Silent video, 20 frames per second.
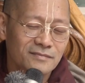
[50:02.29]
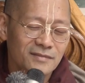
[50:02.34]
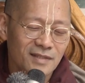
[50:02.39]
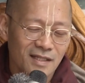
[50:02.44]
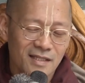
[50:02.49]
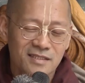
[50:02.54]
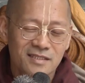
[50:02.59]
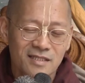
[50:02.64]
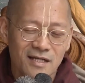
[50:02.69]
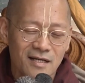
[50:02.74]

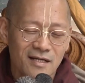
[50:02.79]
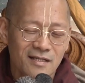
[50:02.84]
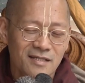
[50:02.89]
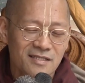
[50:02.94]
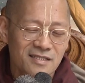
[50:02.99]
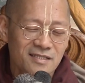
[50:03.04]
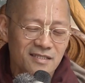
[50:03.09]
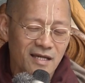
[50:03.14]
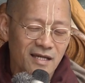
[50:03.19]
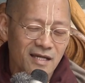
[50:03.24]
The
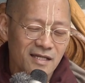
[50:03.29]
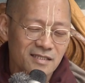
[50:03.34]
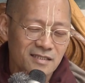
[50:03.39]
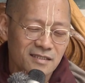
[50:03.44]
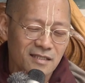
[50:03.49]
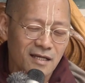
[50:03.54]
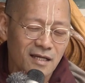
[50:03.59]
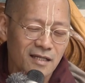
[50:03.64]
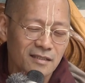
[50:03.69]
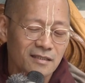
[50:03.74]
Acharya
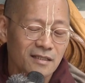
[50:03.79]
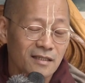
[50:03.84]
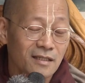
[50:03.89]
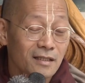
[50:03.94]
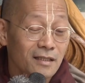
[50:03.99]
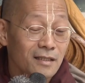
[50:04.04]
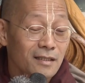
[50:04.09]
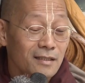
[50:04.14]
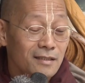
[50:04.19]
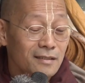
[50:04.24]
says that
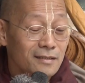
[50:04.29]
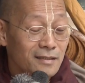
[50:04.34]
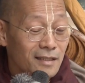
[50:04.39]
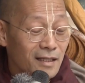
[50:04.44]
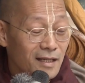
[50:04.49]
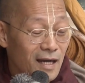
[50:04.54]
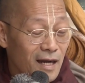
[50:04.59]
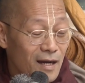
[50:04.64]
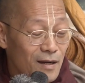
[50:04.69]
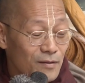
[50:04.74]

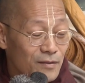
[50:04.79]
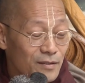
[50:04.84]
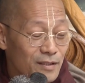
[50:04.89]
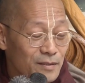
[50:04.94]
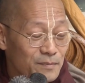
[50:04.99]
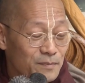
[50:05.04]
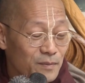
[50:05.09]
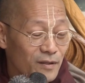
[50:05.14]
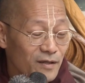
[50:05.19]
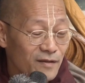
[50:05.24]
the
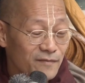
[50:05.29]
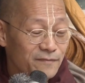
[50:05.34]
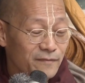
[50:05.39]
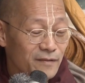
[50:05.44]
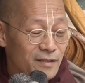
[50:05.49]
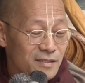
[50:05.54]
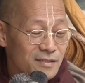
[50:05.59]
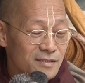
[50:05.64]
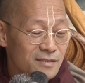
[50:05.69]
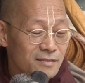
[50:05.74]
cowherd
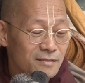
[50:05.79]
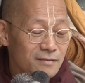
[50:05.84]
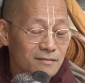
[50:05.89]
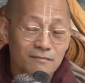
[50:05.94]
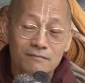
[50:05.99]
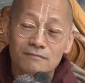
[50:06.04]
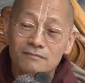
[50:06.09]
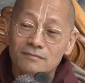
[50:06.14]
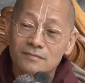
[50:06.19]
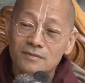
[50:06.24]
boyfriends
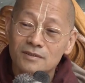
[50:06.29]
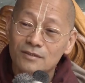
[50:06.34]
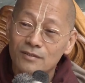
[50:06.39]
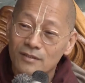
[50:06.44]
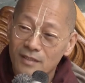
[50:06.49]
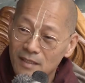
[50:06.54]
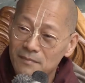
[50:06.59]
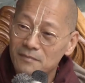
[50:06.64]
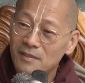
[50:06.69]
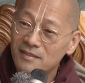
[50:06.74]

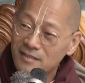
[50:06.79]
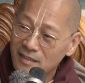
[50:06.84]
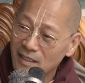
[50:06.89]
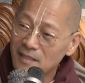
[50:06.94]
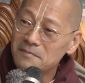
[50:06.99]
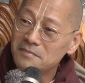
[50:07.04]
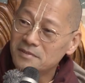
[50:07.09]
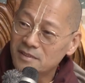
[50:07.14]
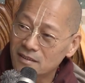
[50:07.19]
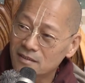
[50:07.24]
could have
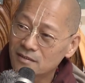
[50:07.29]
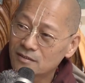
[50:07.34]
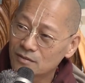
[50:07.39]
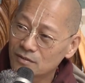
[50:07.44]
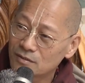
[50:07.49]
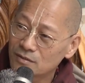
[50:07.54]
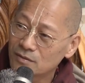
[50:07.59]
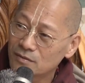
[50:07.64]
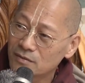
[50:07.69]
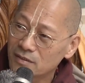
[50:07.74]
attempted to
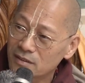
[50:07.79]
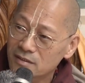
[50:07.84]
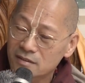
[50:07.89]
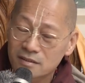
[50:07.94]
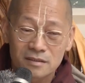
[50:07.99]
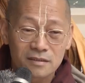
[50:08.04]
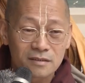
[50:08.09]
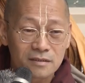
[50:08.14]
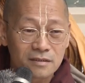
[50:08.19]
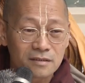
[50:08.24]
do
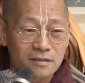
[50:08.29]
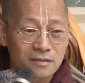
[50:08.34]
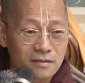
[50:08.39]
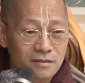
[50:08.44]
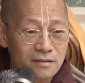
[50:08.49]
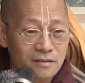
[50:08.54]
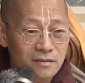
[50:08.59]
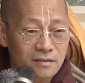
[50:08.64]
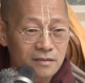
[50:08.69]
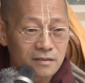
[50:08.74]
it,
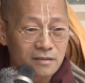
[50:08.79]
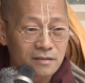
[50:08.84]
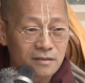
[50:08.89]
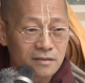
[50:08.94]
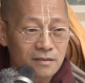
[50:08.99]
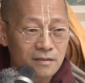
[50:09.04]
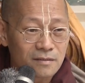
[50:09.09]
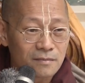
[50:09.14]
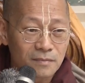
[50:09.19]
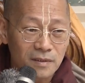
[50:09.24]

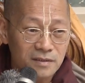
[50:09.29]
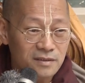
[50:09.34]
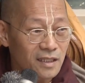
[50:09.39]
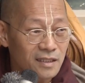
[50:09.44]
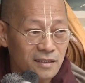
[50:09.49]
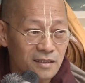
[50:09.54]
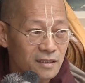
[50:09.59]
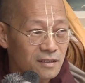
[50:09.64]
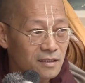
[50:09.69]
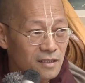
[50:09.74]
but
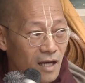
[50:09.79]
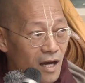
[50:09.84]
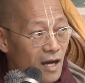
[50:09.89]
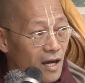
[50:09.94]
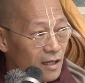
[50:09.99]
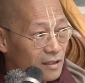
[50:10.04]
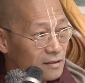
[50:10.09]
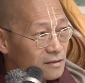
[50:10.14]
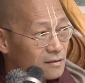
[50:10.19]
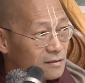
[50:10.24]
they did
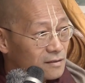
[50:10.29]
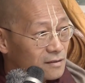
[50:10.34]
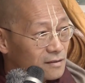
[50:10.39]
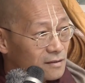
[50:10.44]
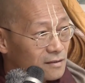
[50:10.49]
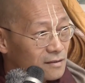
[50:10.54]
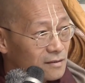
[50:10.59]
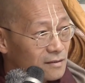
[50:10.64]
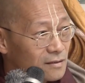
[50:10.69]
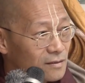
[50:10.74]
not.
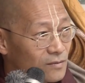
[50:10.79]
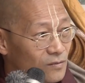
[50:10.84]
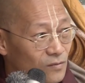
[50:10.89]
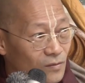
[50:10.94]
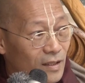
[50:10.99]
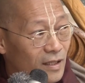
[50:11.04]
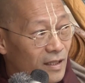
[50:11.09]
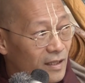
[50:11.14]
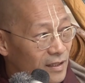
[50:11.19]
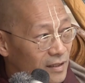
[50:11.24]

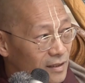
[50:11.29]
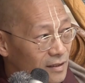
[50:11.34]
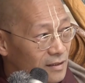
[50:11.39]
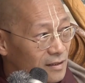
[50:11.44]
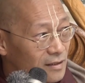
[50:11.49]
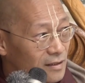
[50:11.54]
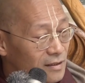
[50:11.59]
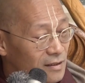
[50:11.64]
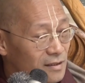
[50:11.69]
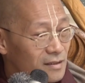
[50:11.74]
Why?